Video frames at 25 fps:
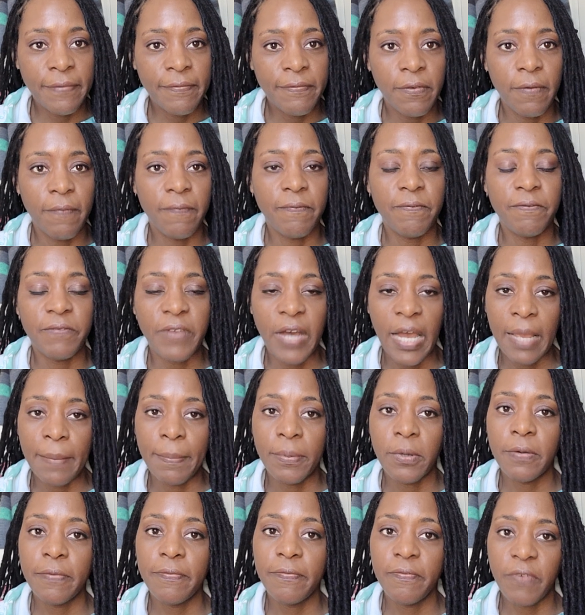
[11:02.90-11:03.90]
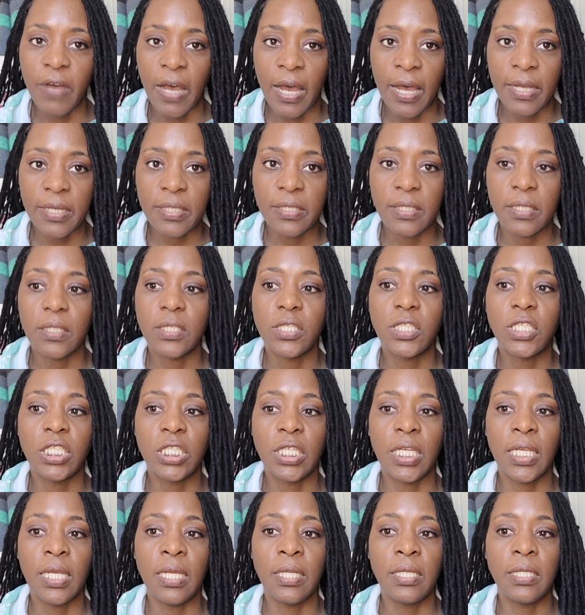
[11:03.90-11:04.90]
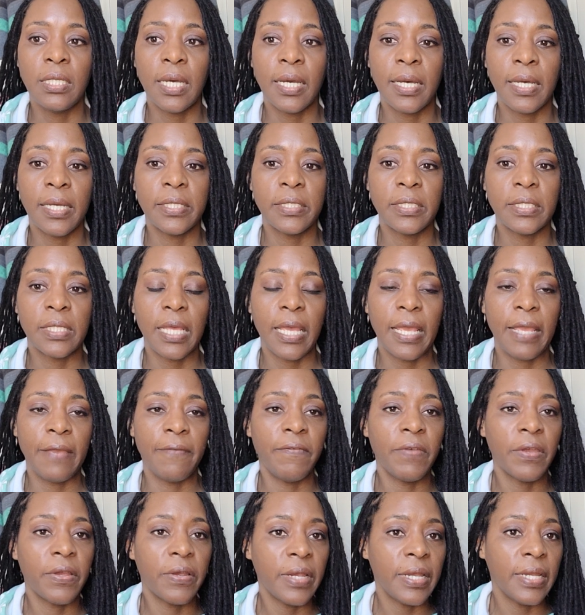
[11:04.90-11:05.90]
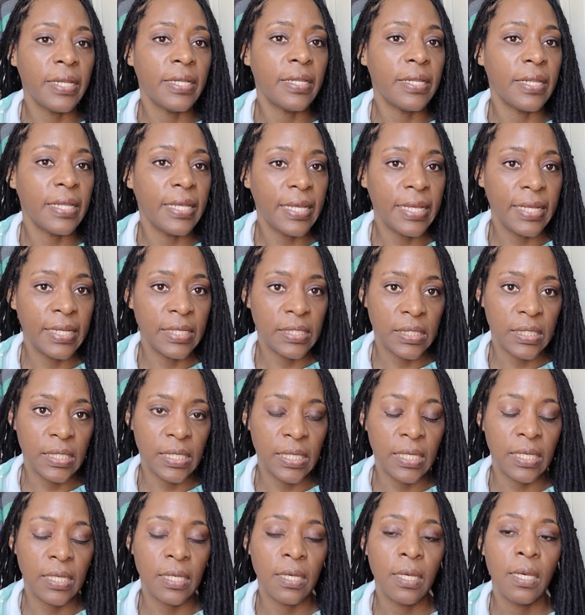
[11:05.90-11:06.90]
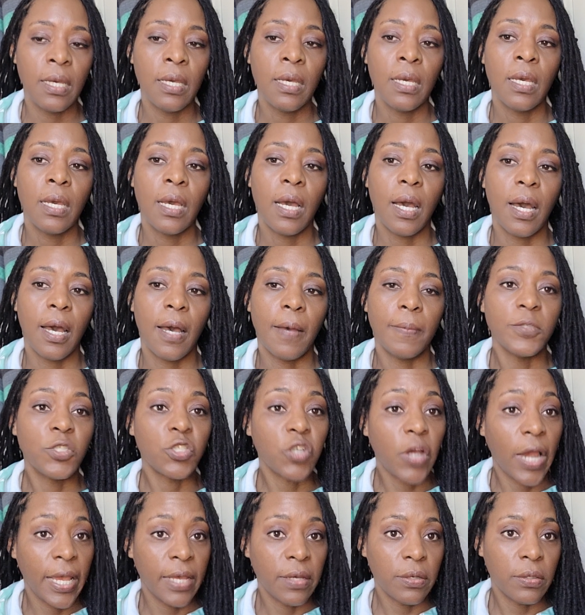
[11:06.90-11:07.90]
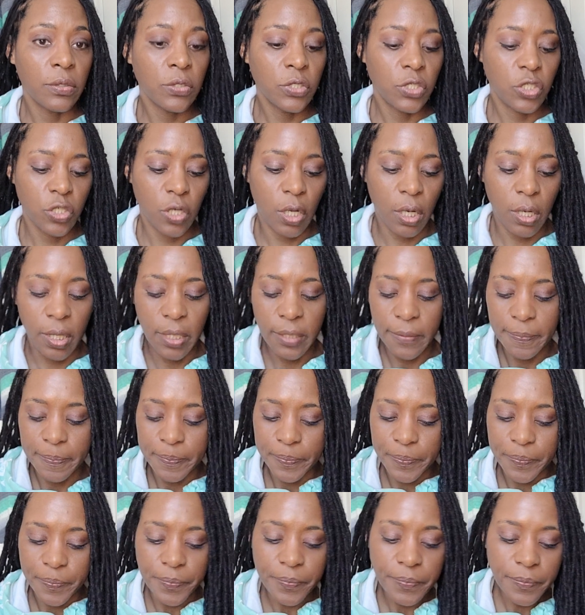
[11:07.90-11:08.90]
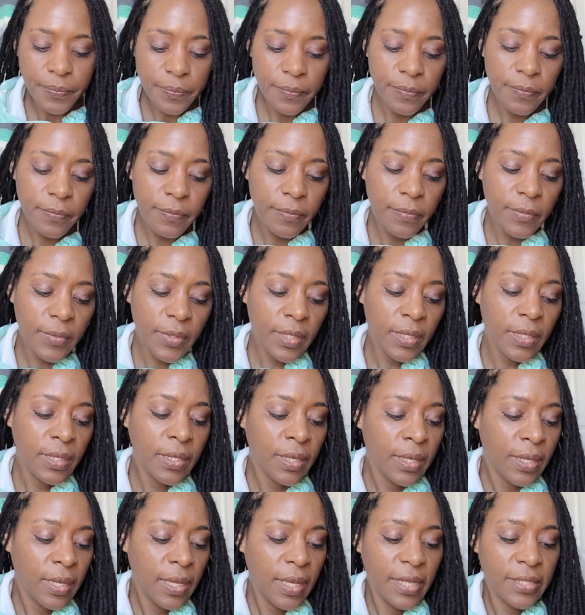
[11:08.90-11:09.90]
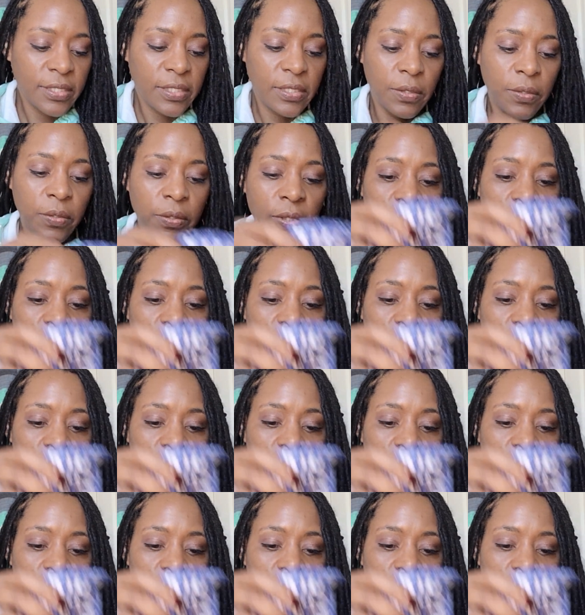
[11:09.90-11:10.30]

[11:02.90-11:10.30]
from Fiber Fox. She does a very easy triangle shawl. And so